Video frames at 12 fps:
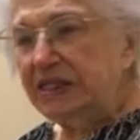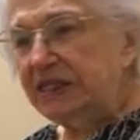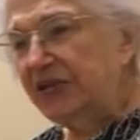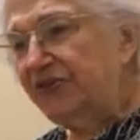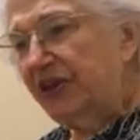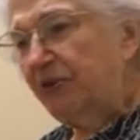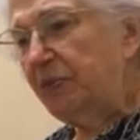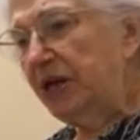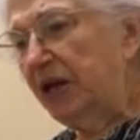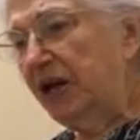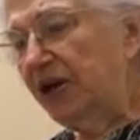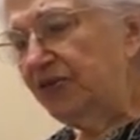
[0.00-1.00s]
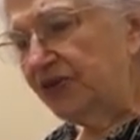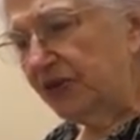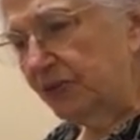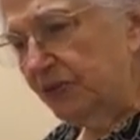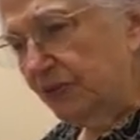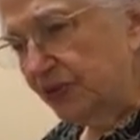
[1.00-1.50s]
That 7-minute
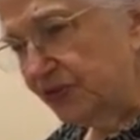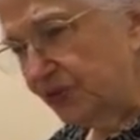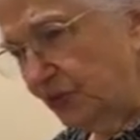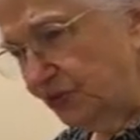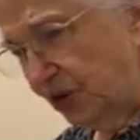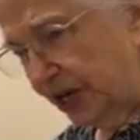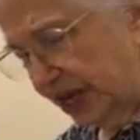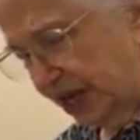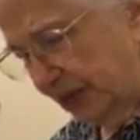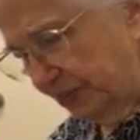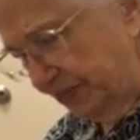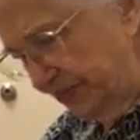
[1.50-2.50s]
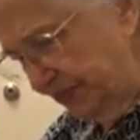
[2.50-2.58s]
icing was so tricky.